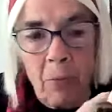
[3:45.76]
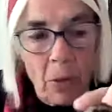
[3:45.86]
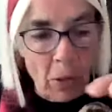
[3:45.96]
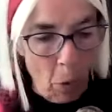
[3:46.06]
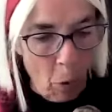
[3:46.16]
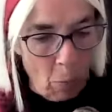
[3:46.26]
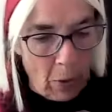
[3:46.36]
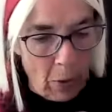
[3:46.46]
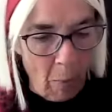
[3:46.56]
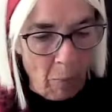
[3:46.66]
at the
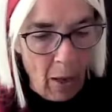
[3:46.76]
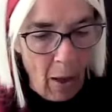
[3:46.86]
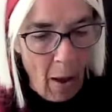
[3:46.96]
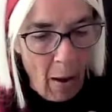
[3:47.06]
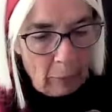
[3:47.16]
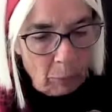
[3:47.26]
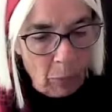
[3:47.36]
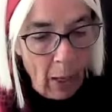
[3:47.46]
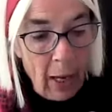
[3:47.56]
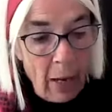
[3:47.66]
moment. I
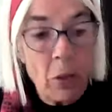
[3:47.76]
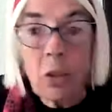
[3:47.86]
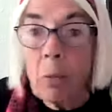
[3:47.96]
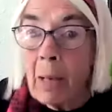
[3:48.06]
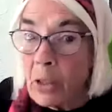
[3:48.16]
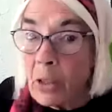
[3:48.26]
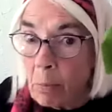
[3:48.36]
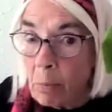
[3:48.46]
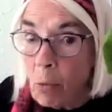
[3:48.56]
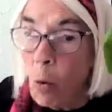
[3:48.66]
gave it some lettuce
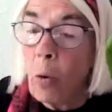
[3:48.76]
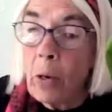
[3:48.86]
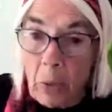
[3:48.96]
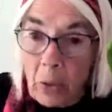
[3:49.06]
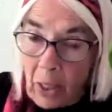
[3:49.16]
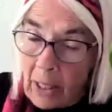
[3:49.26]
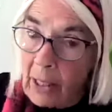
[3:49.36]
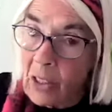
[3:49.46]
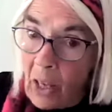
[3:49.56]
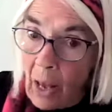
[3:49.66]
before, and it was sitting
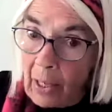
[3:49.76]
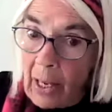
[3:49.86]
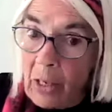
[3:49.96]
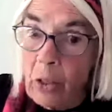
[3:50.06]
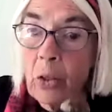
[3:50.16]
inside the lettuce